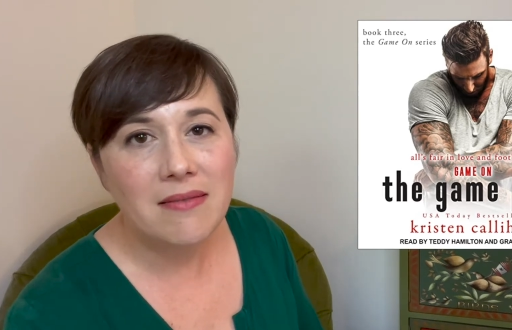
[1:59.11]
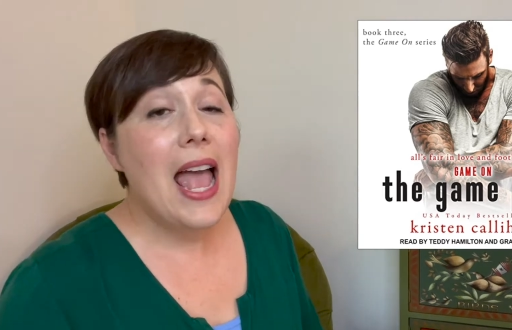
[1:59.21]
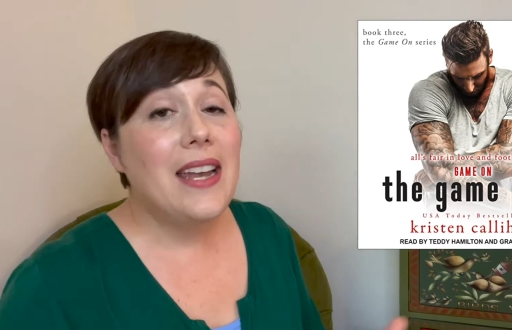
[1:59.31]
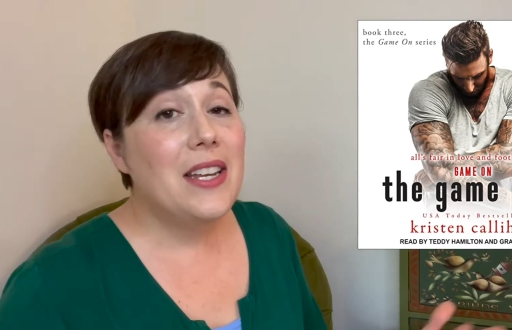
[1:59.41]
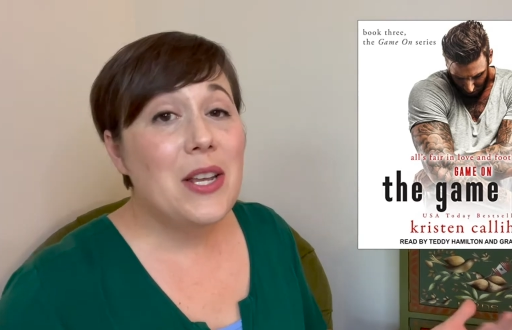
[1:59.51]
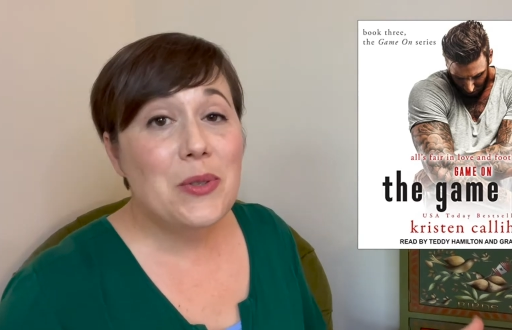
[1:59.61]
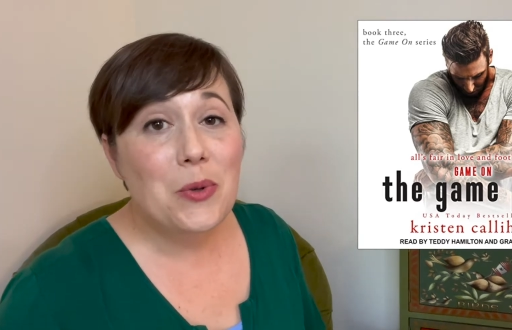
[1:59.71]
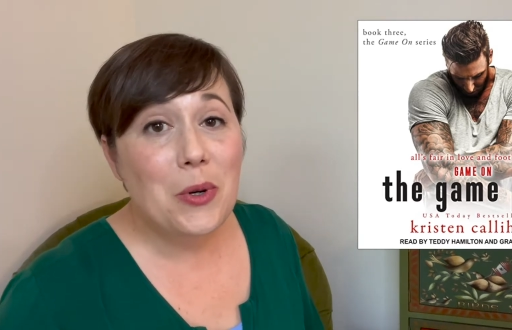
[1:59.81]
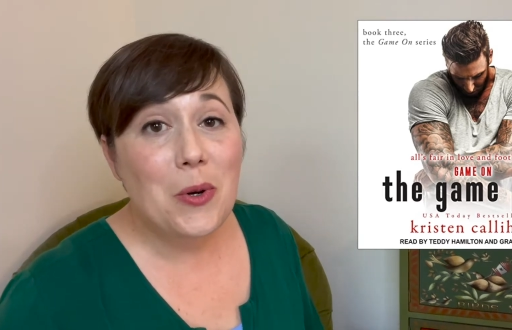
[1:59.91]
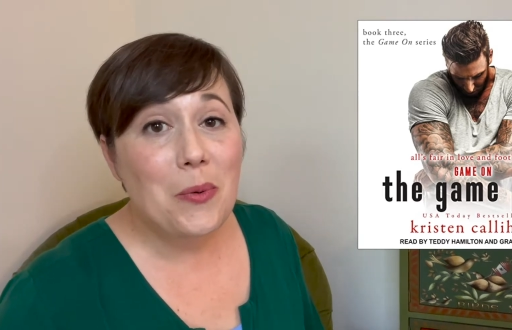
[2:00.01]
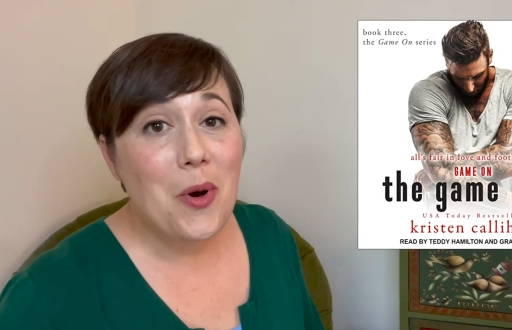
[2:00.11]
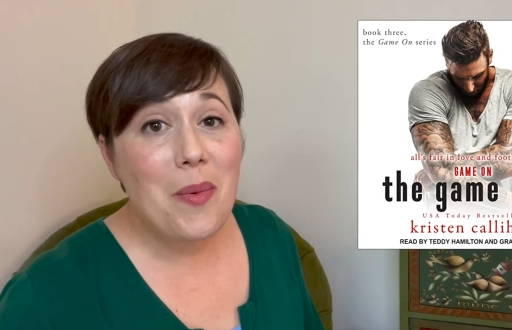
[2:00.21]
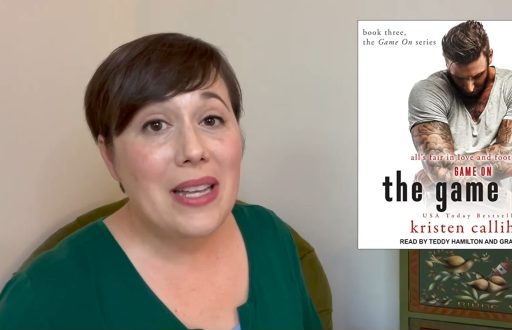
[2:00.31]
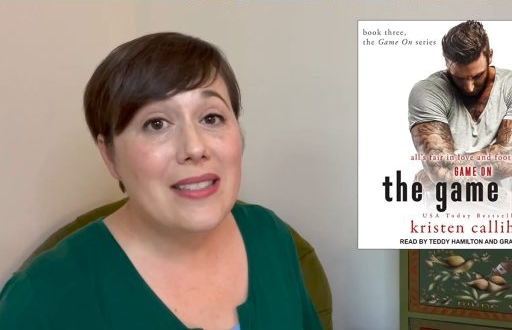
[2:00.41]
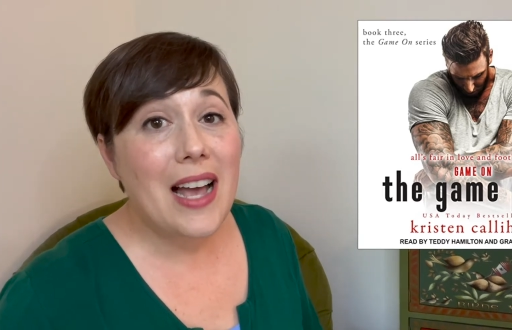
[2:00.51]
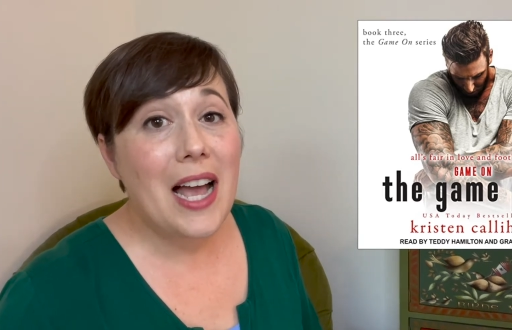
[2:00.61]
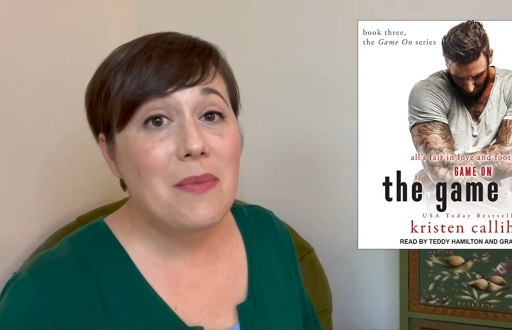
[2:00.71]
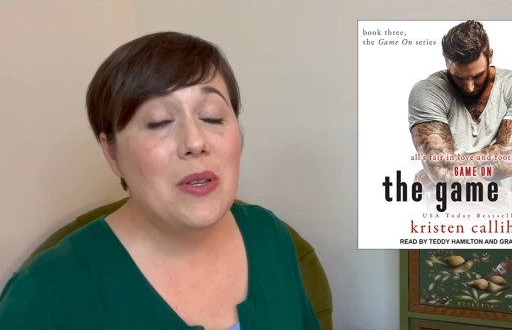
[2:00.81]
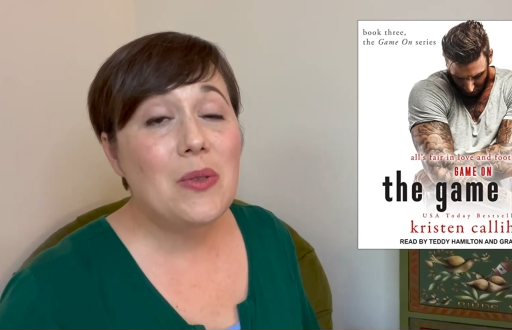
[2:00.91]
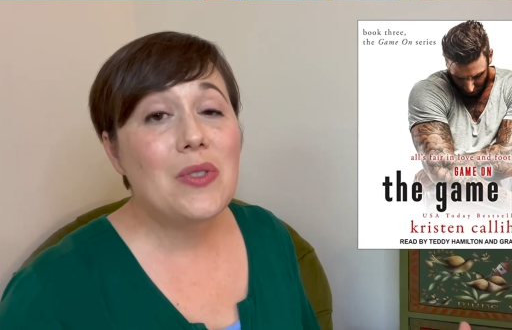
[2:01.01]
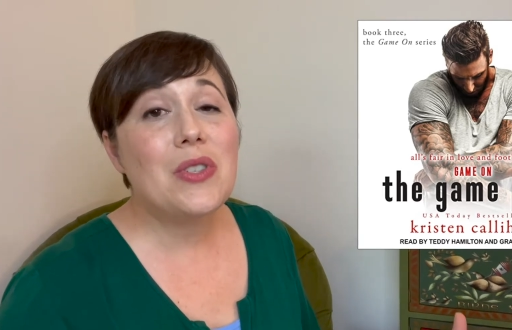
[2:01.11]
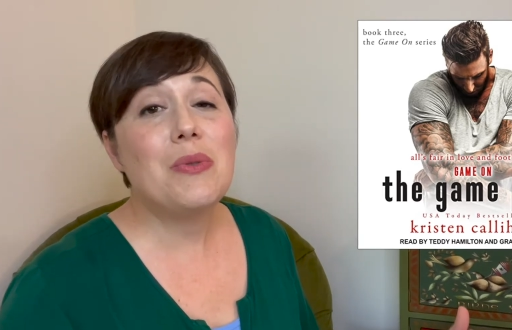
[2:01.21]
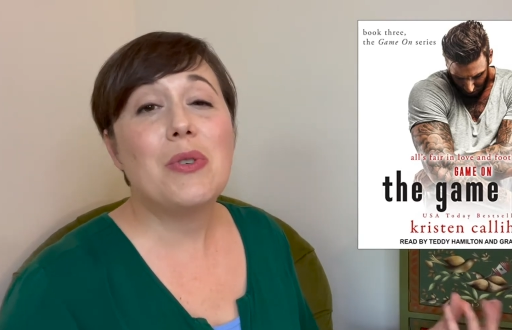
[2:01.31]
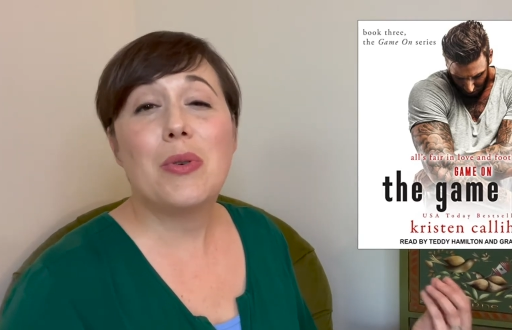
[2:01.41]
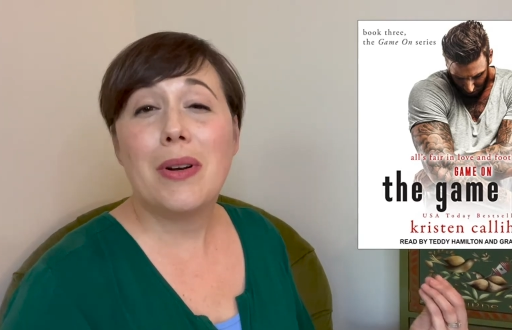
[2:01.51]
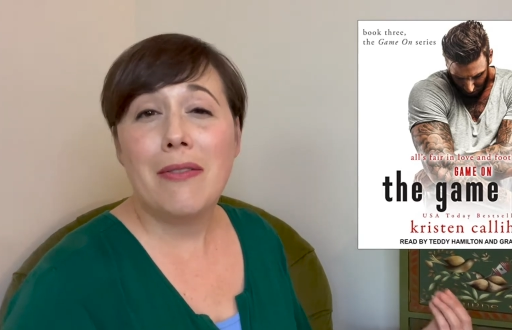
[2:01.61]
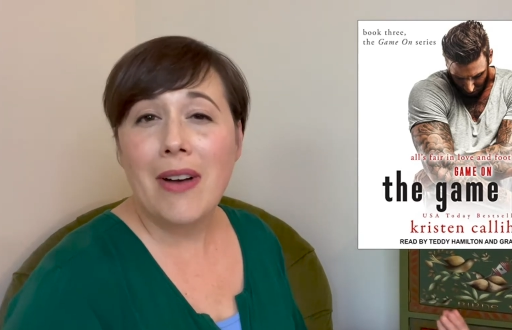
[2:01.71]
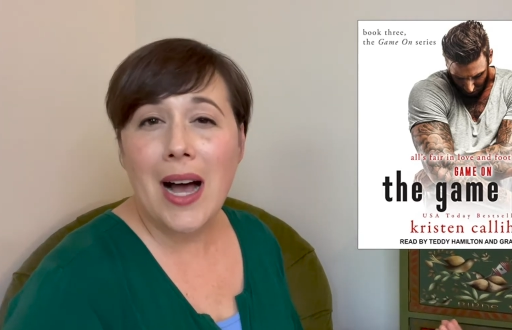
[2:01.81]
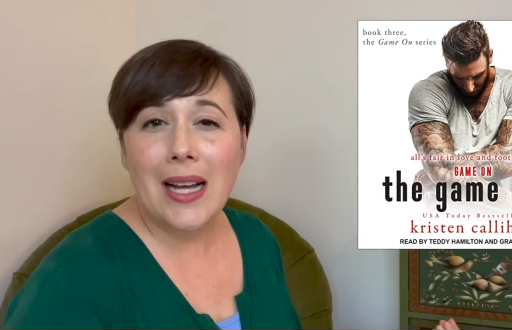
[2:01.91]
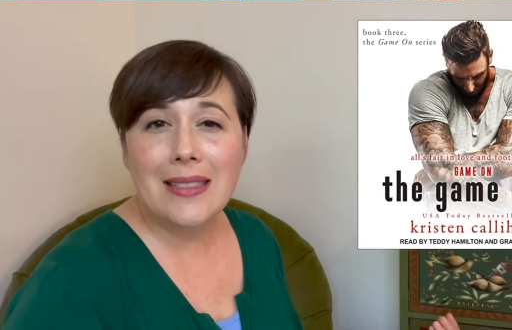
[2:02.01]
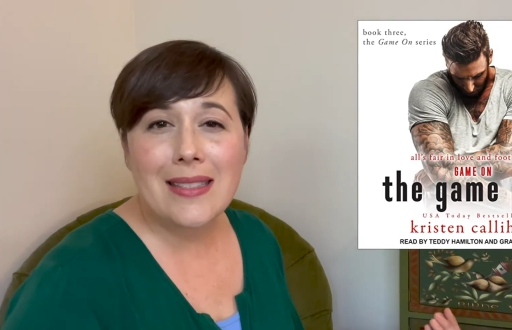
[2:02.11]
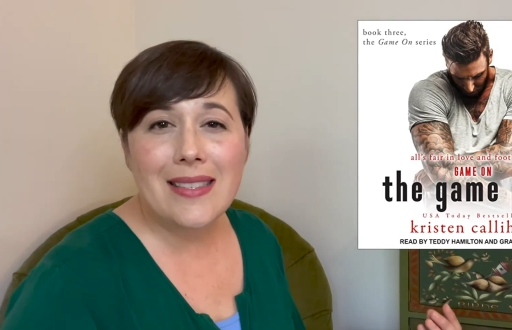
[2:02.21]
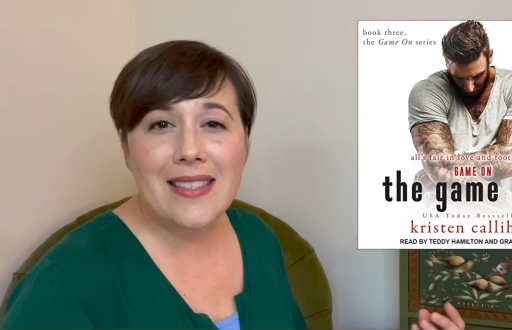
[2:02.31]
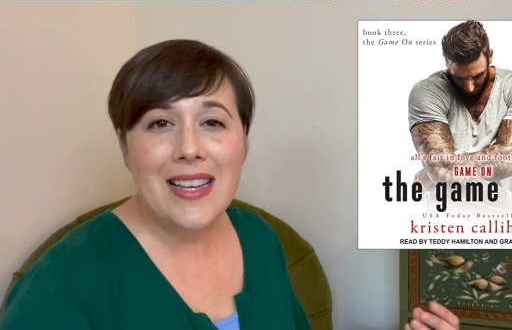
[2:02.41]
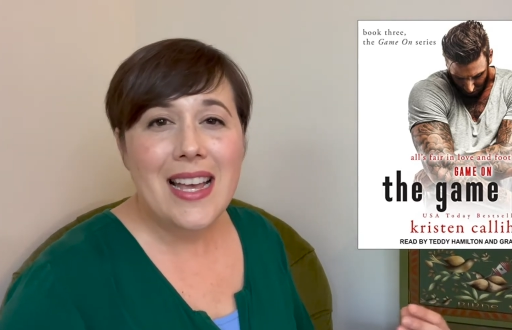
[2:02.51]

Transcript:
Speaker 1: And in historical romance, I'm used to cravats